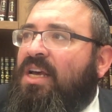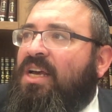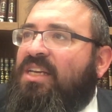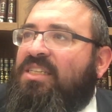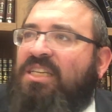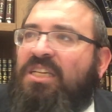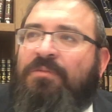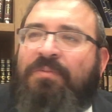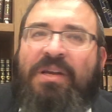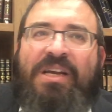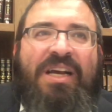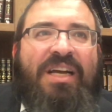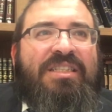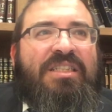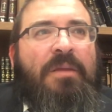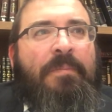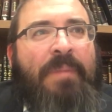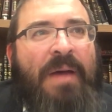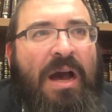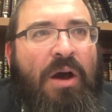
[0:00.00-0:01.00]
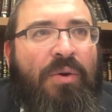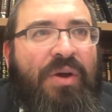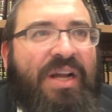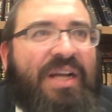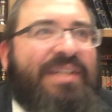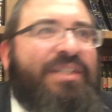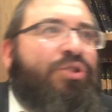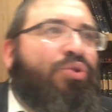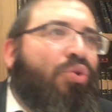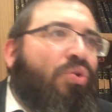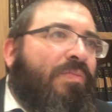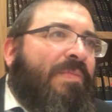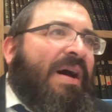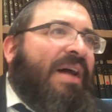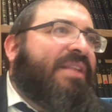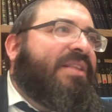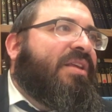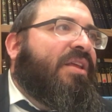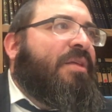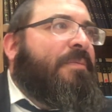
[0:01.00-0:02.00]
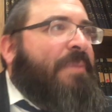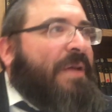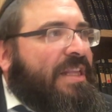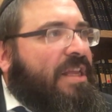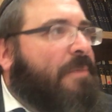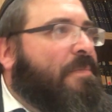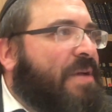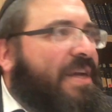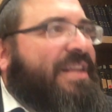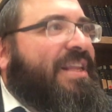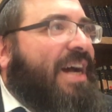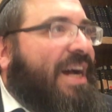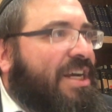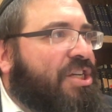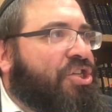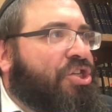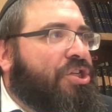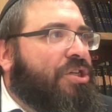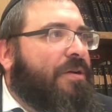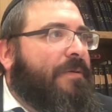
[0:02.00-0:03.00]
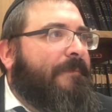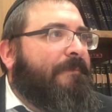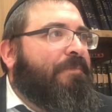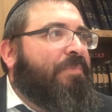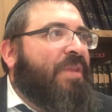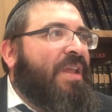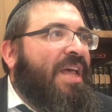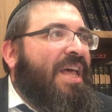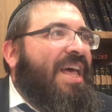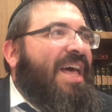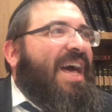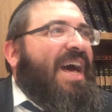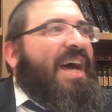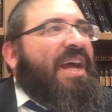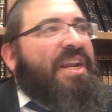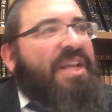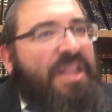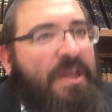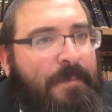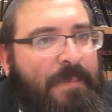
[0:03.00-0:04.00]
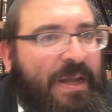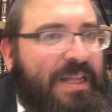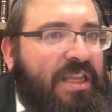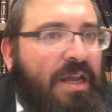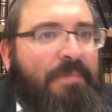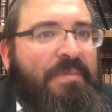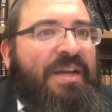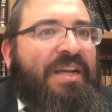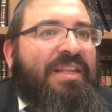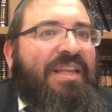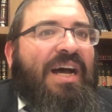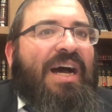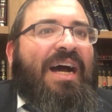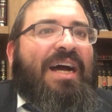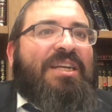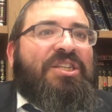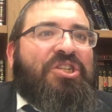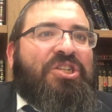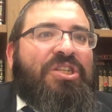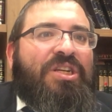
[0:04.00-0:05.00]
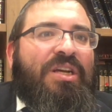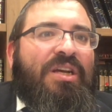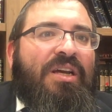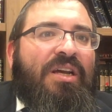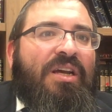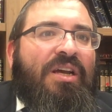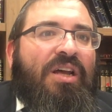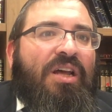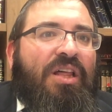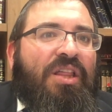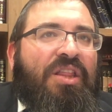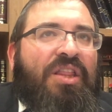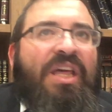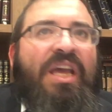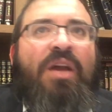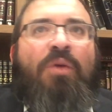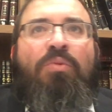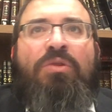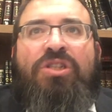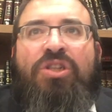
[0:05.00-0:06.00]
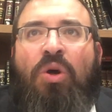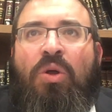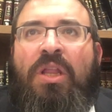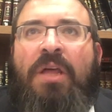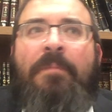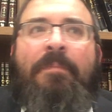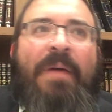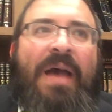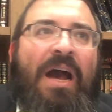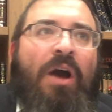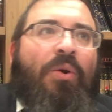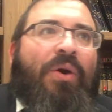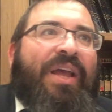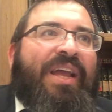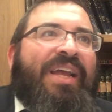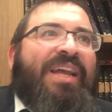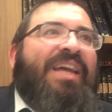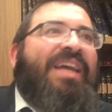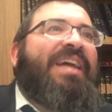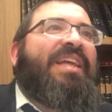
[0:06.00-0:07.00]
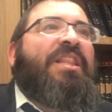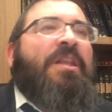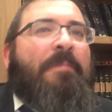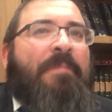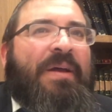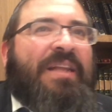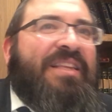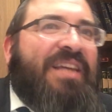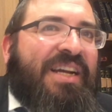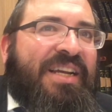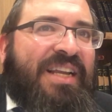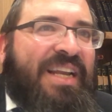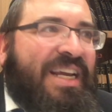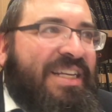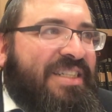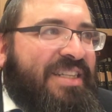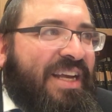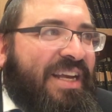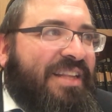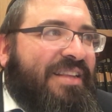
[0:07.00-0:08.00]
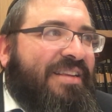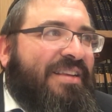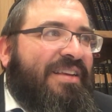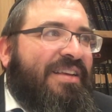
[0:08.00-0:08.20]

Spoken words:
He says because the bowing is dugmat to the Bet HaMikdash, and in the Bet HaMikdash, they was only bowing in the Bet HaKnesset.